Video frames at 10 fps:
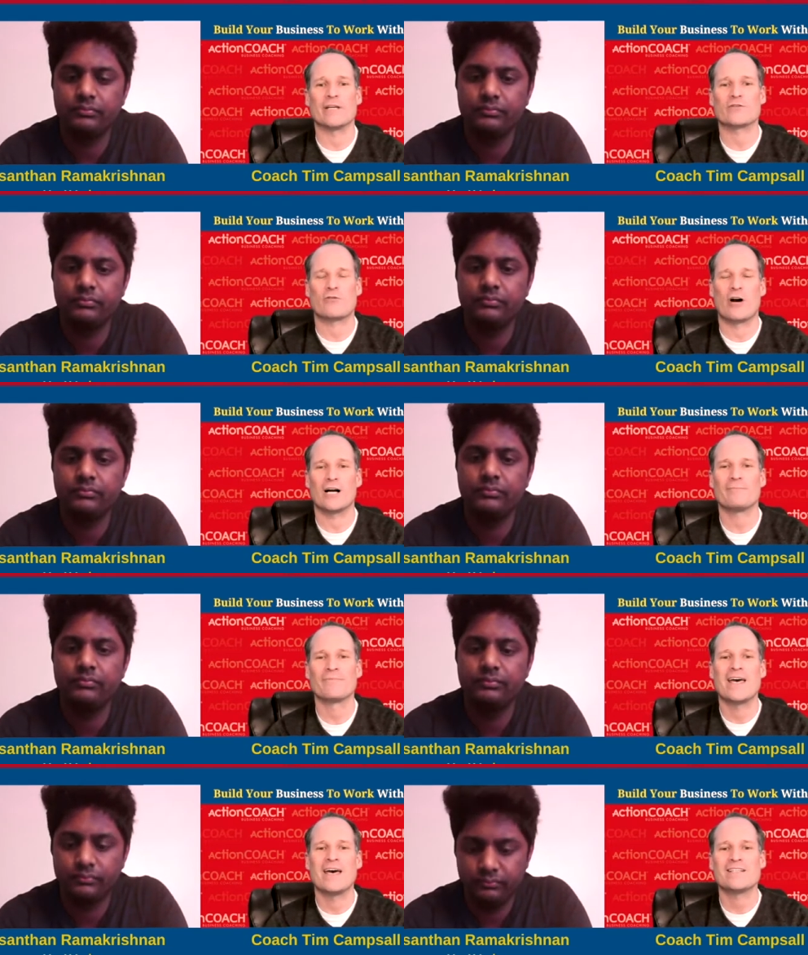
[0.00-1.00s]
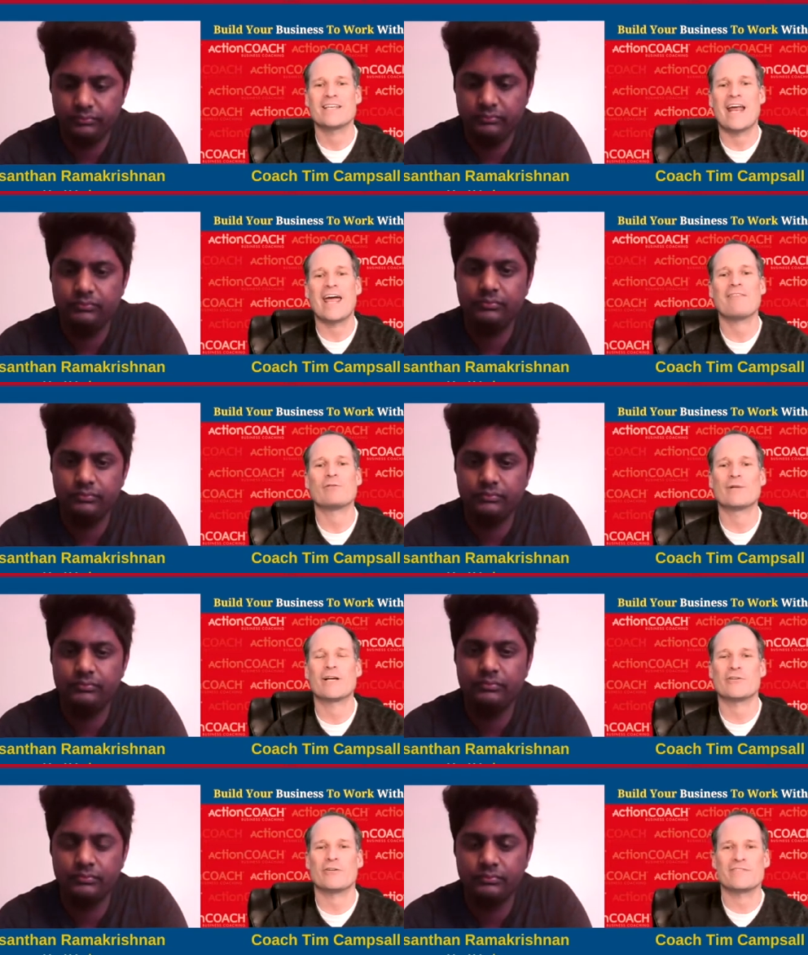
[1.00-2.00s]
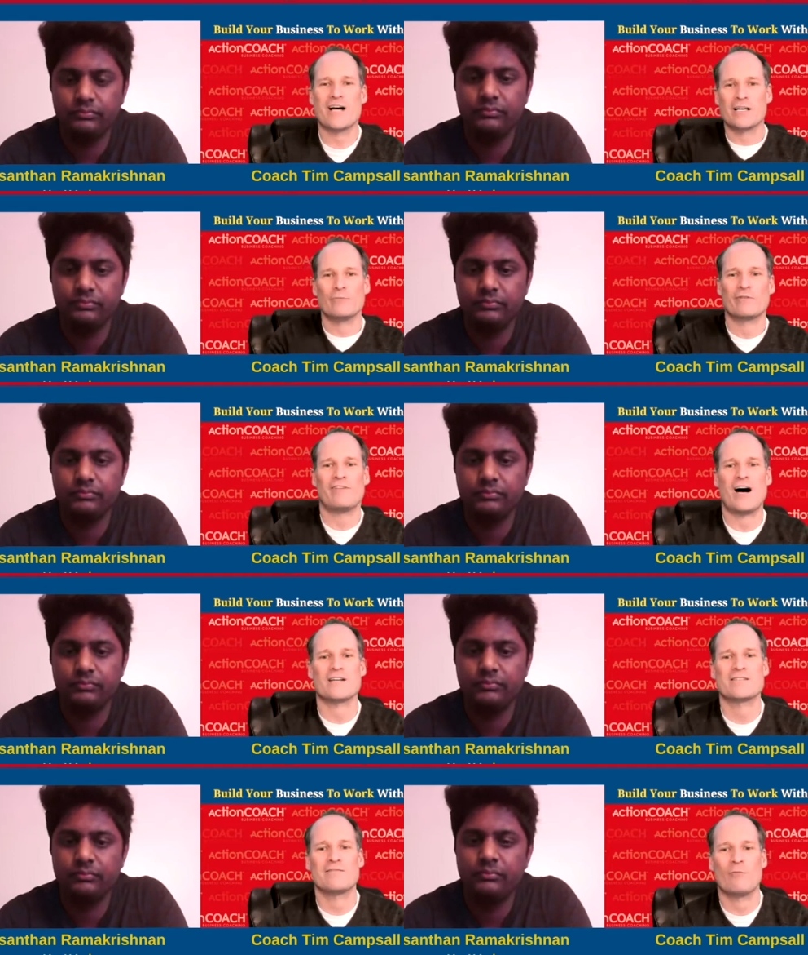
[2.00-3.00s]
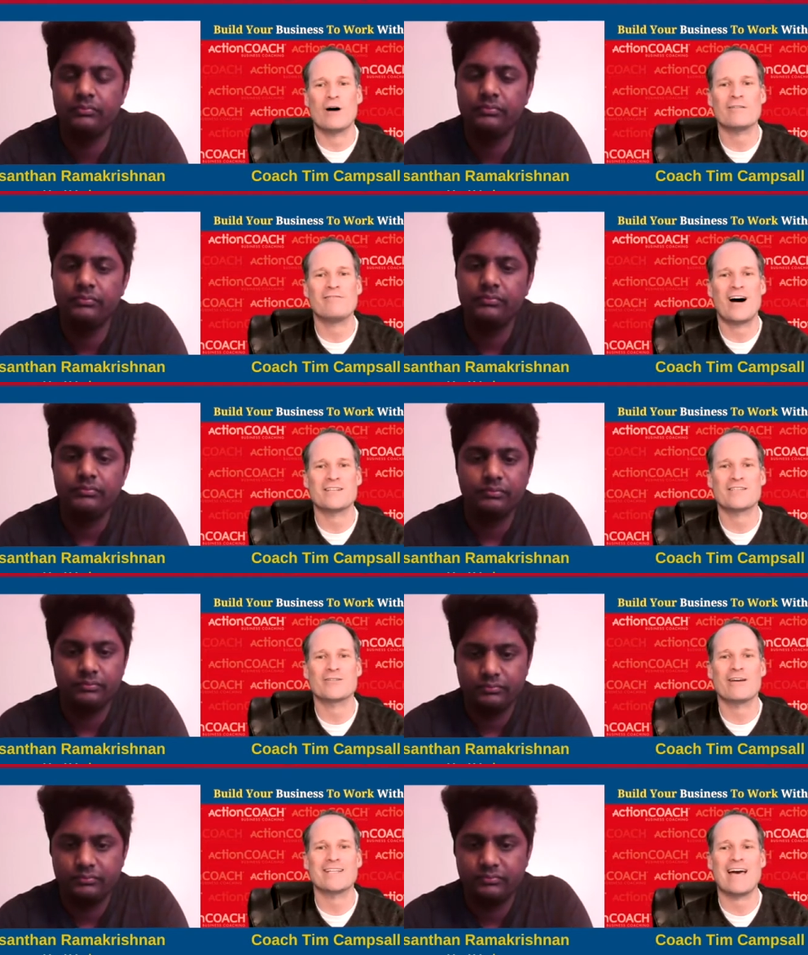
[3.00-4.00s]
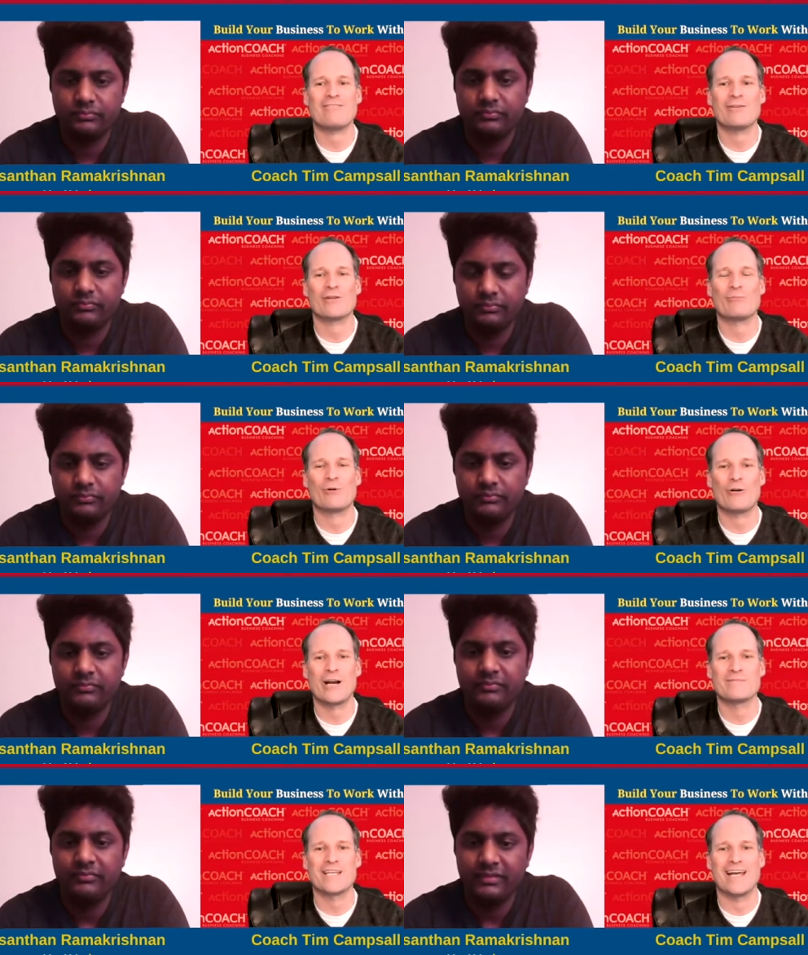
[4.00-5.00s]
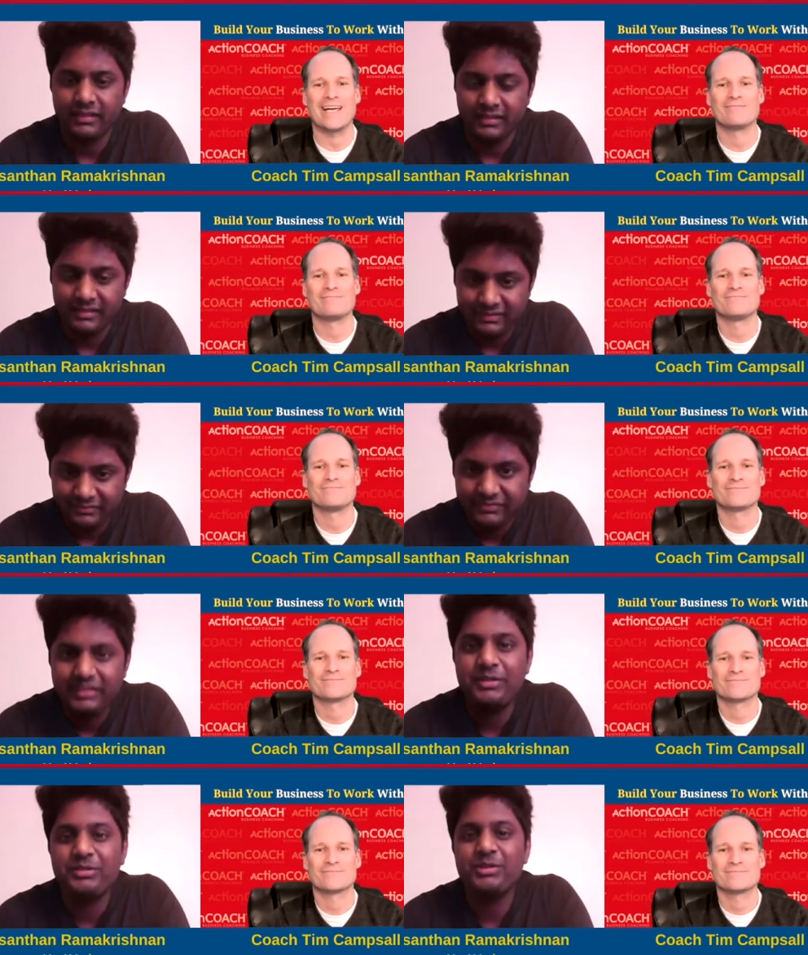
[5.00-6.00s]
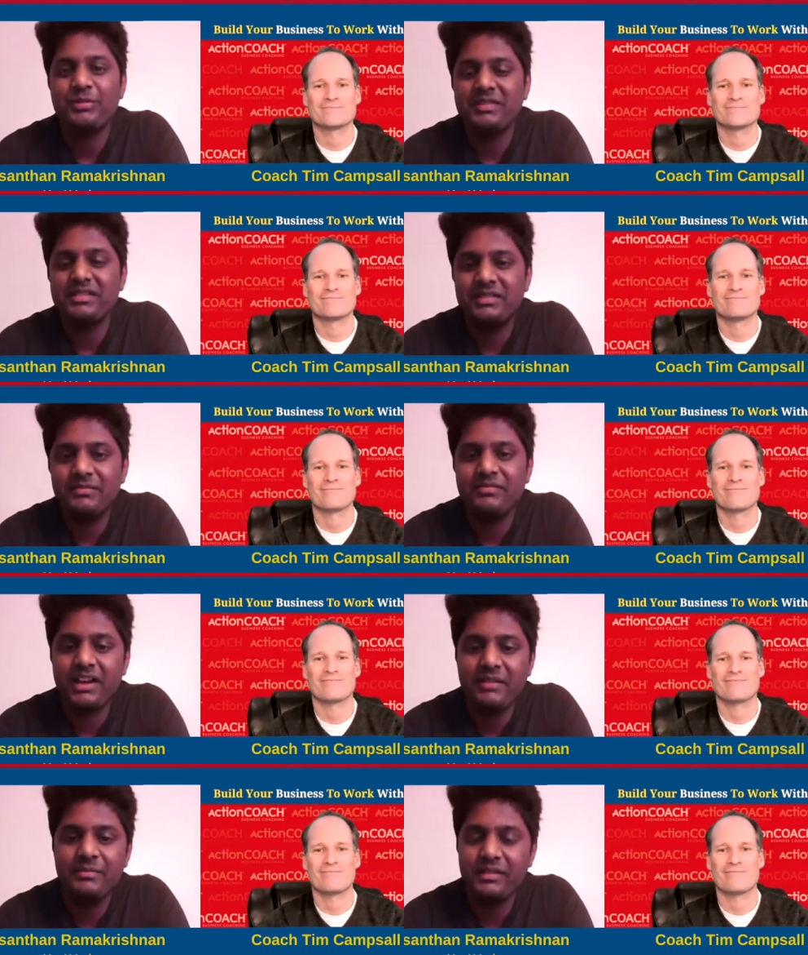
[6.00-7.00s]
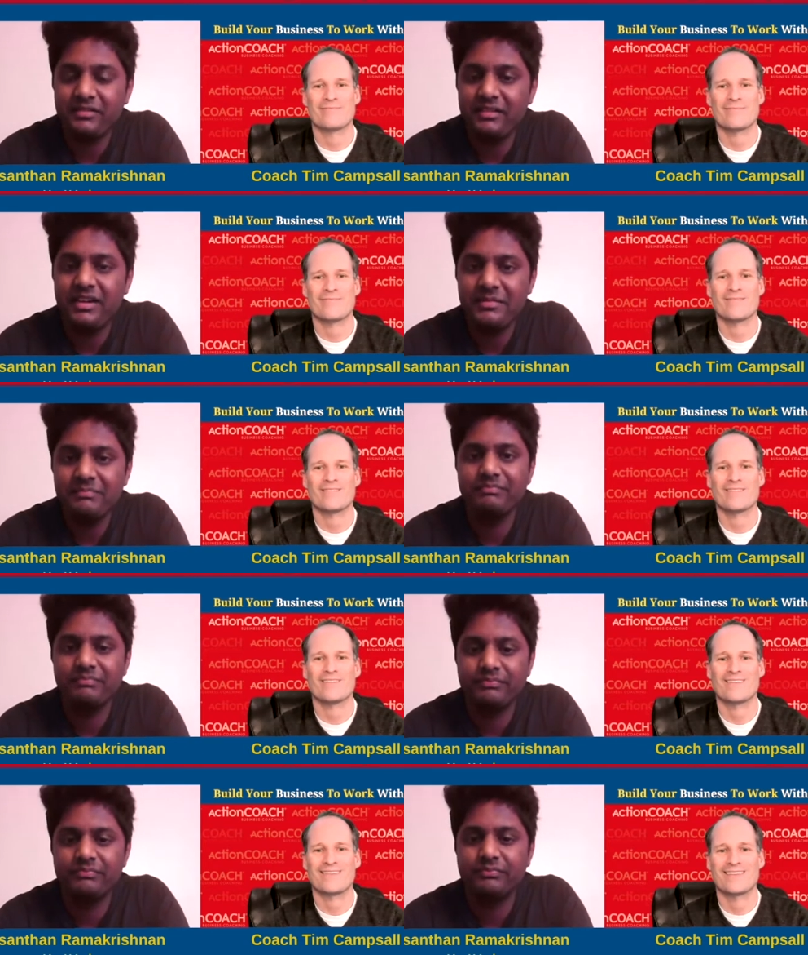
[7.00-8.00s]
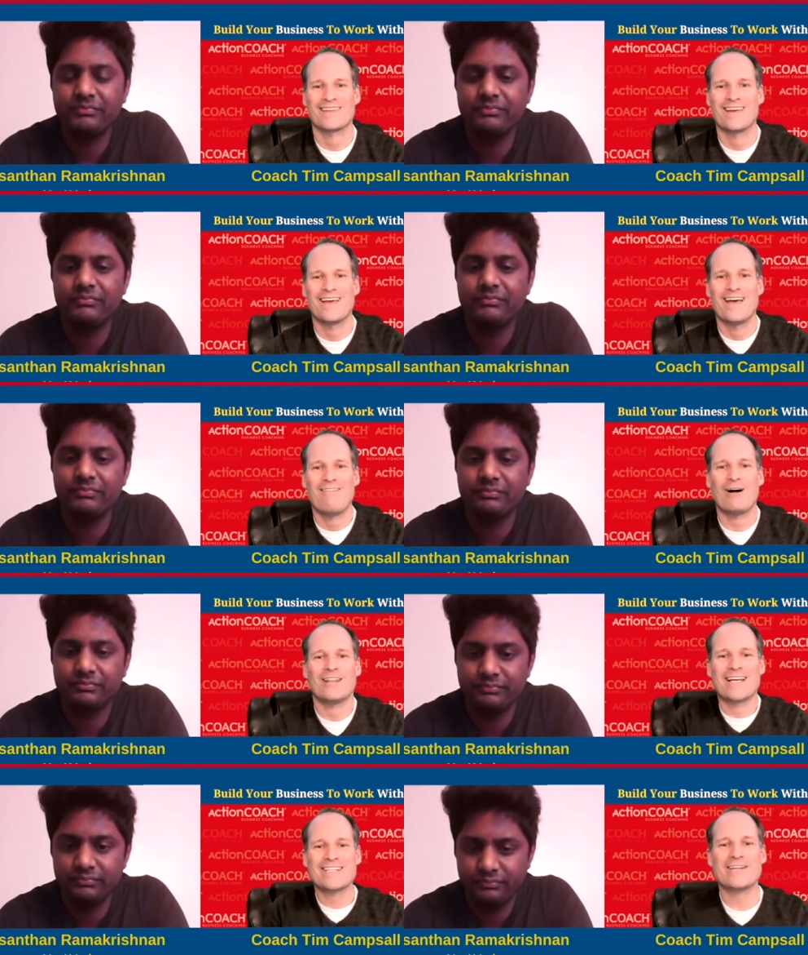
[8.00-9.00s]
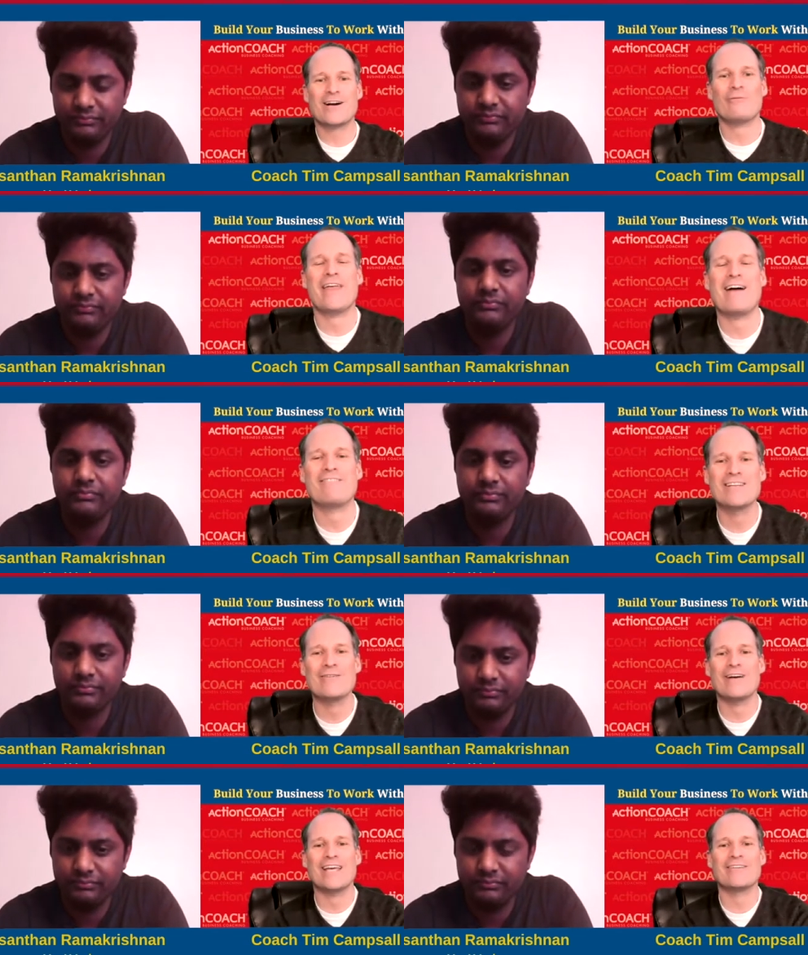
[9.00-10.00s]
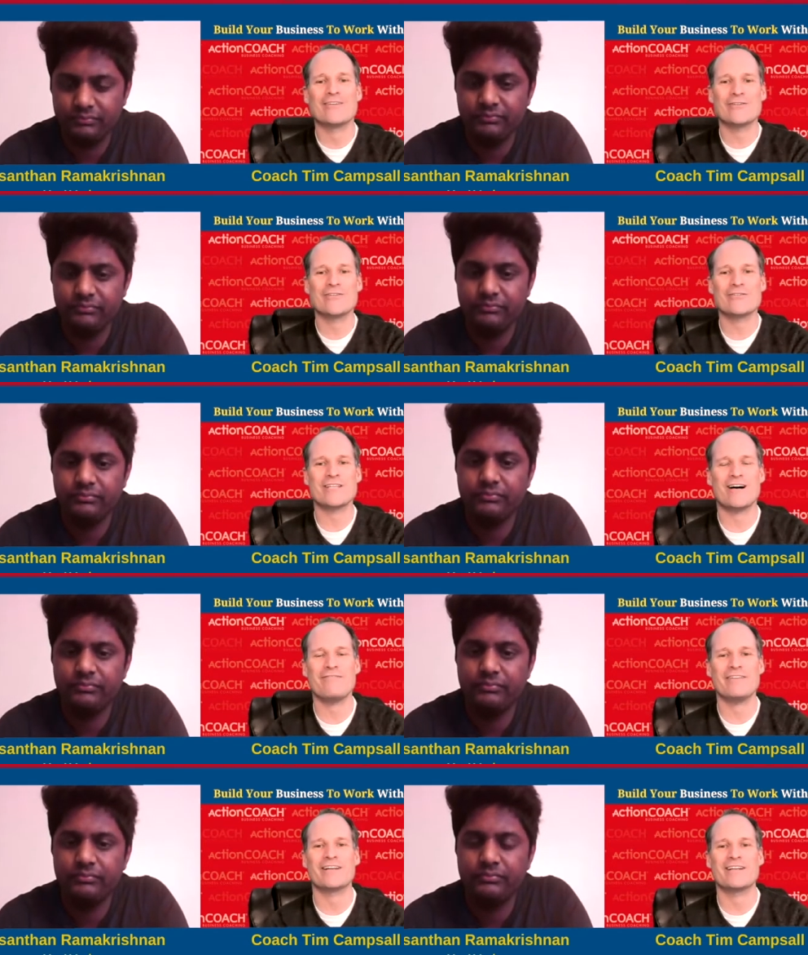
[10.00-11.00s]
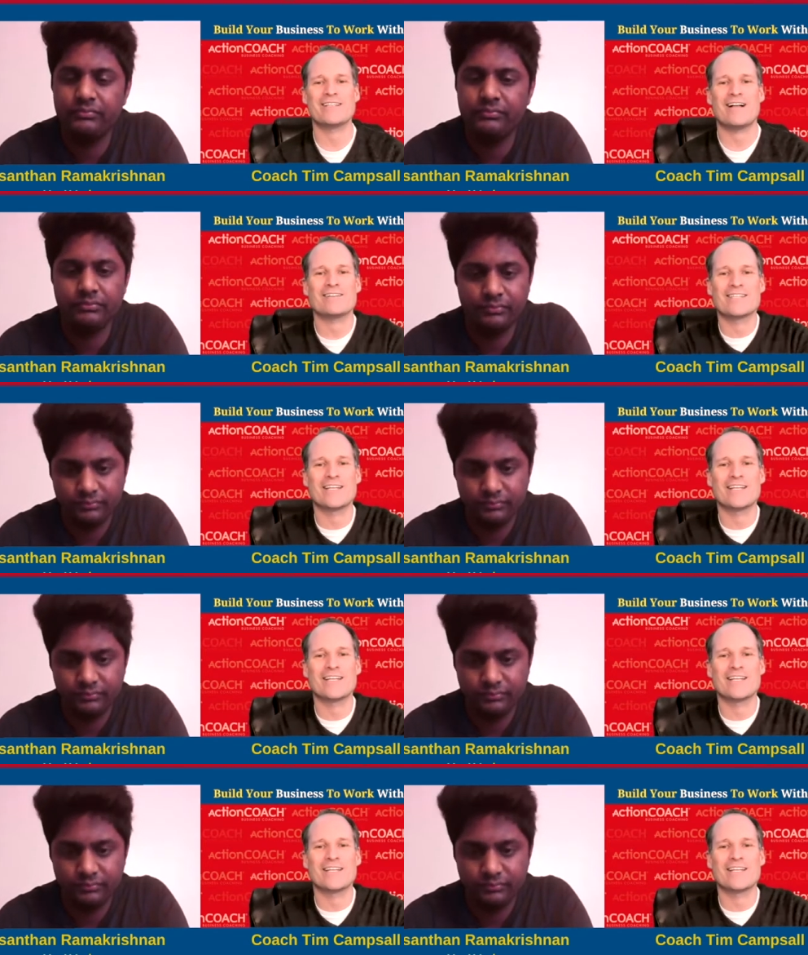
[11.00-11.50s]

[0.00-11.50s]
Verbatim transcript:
Speaker 1: is strong. Today, I have the pleasure of talking with Vas. Welcome, Vas. It's great to have you on the program today.
Speaker 2: Thank you so much, Tim, for having me today.
Speaker 1: Well, let's start with having you introduce yourself and tell us a